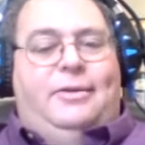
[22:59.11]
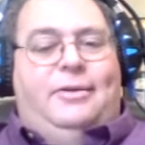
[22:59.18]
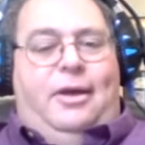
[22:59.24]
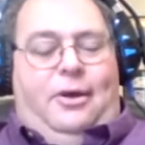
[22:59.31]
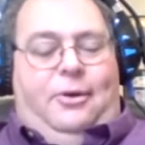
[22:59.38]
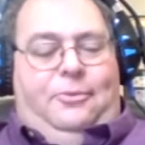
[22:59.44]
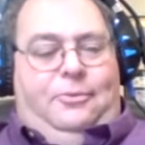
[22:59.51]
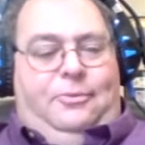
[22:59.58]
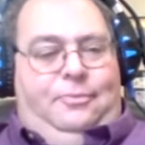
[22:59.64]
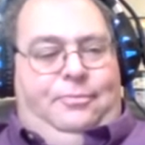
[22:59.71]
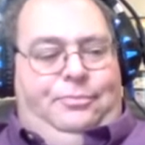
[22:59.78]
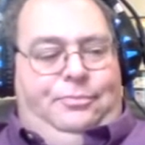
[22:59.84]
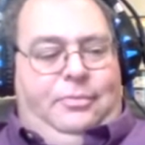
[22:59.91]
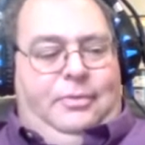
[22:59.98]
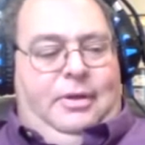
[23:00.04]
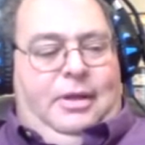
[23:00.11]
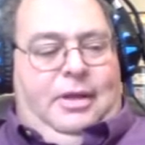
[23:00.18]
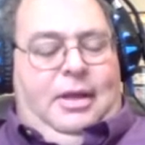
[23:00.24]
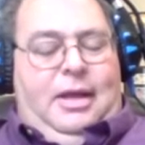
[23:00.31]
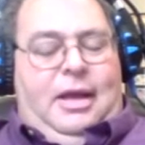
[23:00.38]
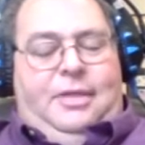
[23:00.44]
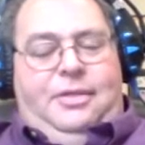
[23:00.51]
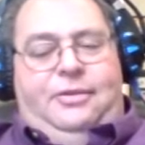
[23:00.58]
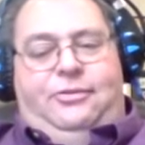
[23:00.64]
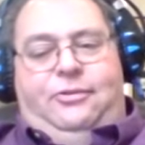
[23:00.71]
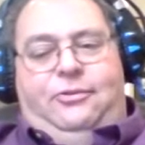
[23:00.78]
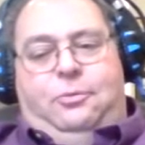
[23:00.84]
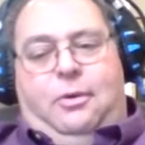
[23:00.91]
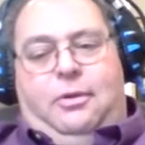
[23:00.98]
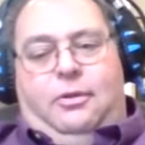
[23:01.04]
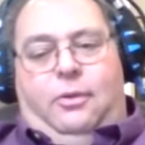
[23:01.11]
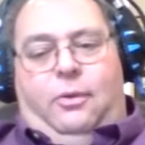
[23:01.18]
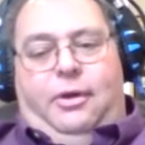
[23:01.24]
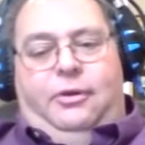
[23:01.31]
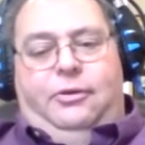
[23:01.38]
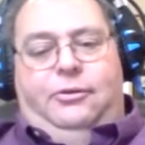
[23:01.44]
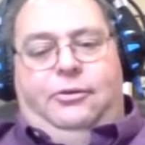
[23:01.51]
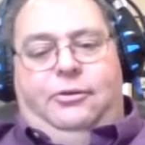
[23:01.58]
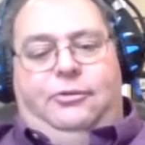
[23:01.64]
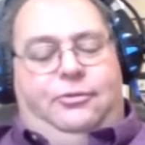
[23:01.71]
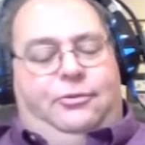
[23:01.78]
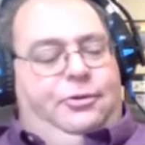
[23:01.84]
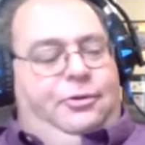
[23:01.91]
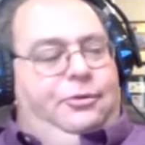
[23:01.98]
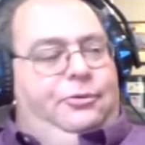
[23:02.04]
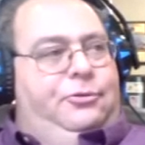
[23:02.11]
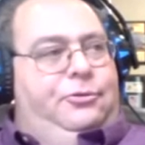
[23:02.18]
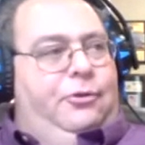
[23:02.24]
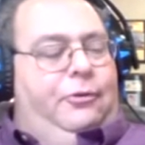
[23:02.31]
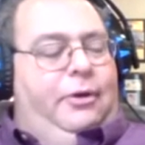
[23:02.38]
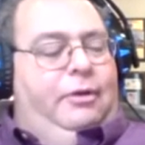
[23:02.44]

If you knew Y, would that change your opinion?